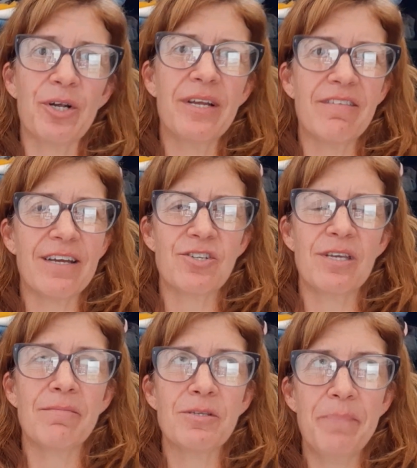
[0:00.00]
It's actually
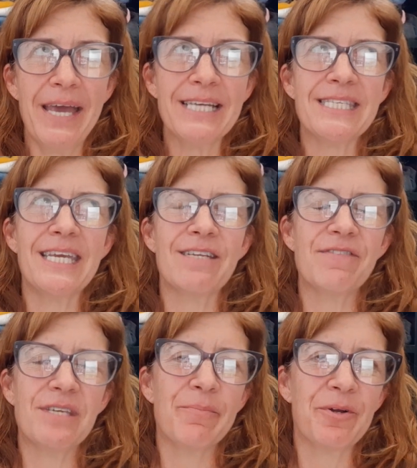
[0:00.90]
almost past the end of
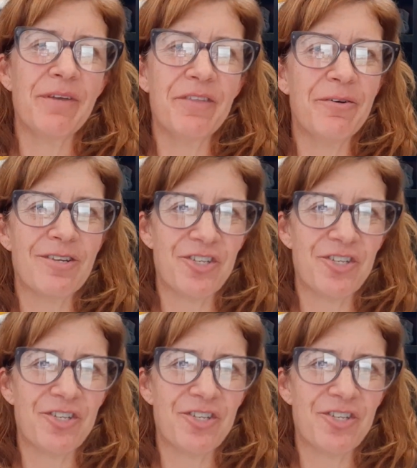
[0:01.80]
summer, even though it's